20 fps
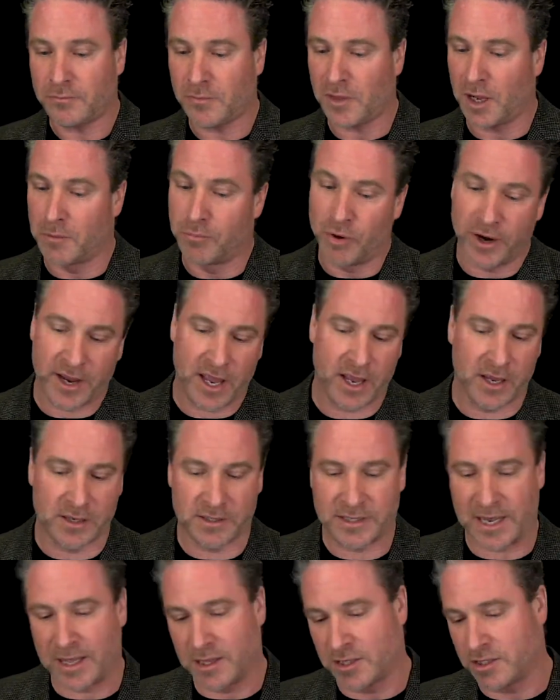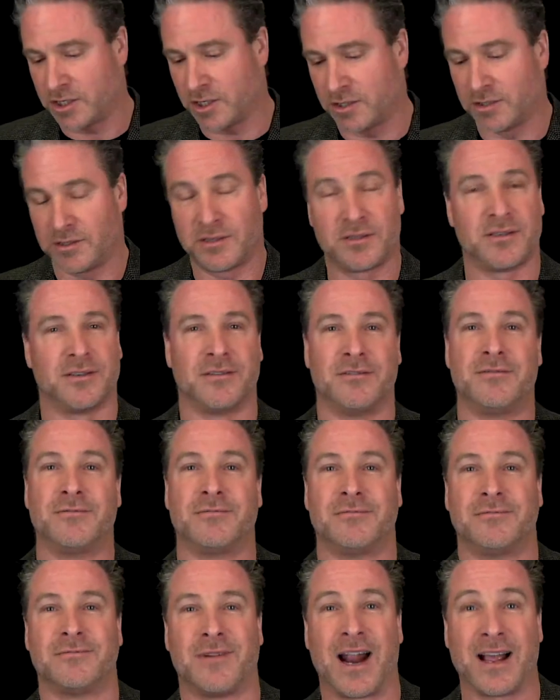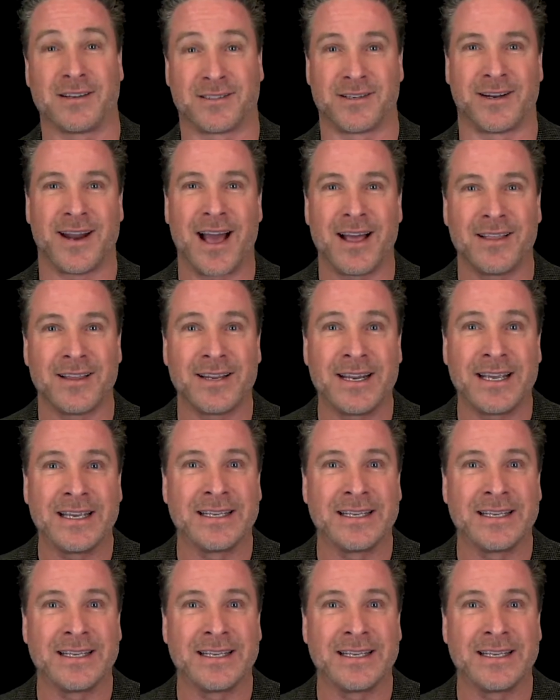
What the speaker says: bringing intelligence and rationality